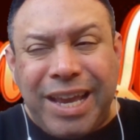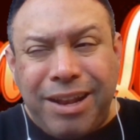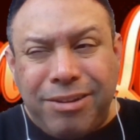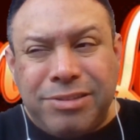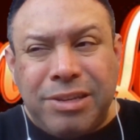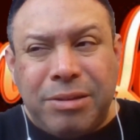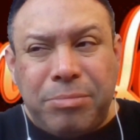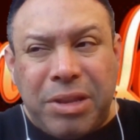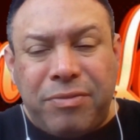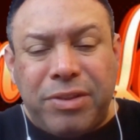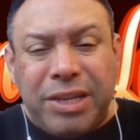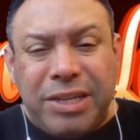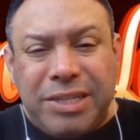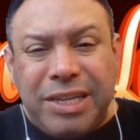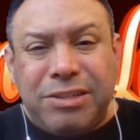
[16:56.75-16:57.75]
And on some level,
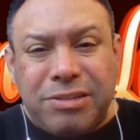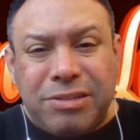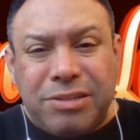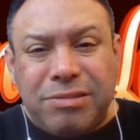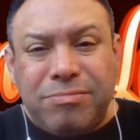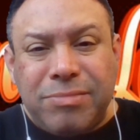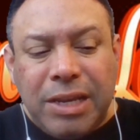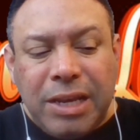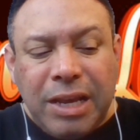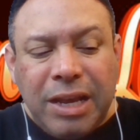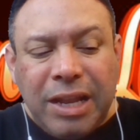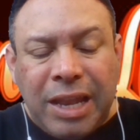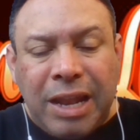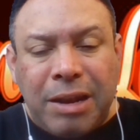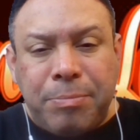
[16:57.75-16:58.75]
they teach us
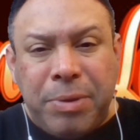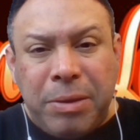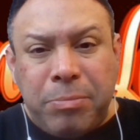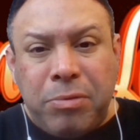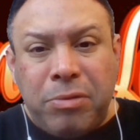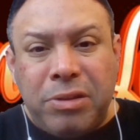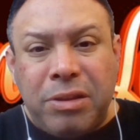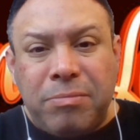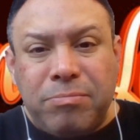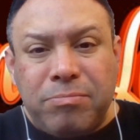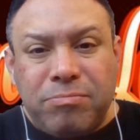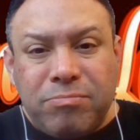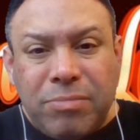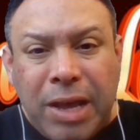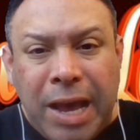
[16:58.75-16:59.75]
a lot of people in the
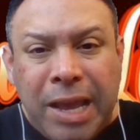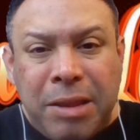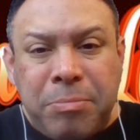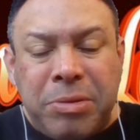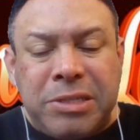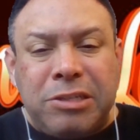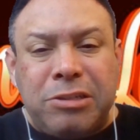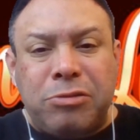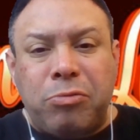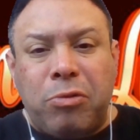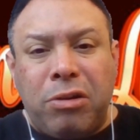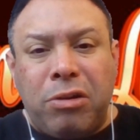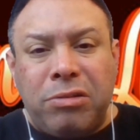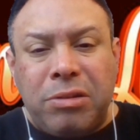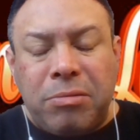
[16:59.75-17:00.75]
high end business
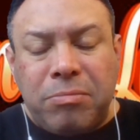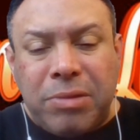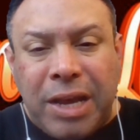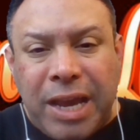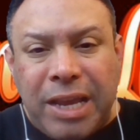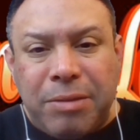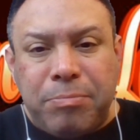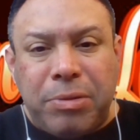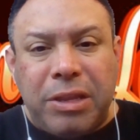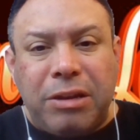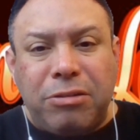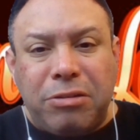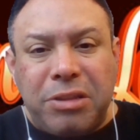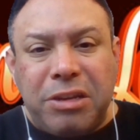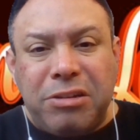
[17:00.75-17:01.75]
world and high end
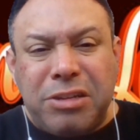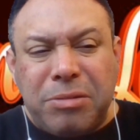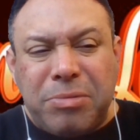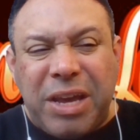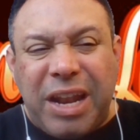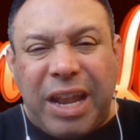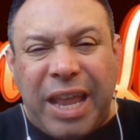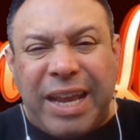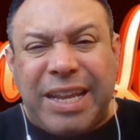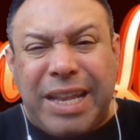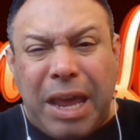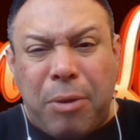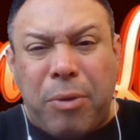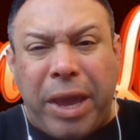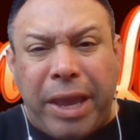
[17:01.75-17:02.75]
political leadership kind of like it
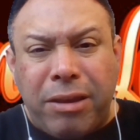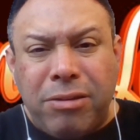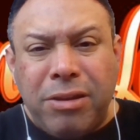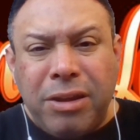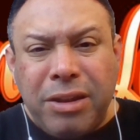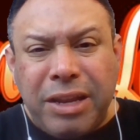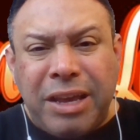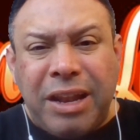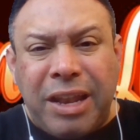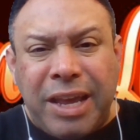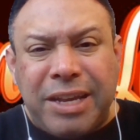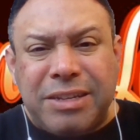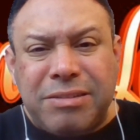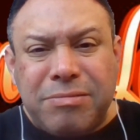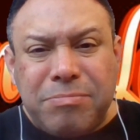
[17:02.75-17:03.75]
that way kind of
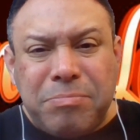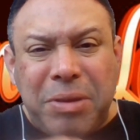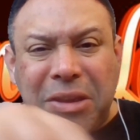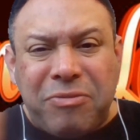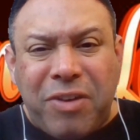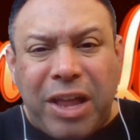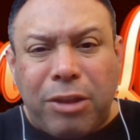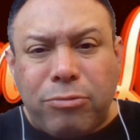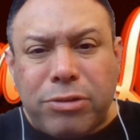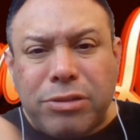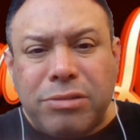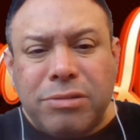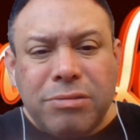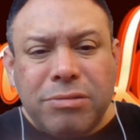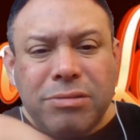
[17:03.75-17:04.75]
like us being
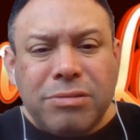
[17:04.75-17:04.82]
followers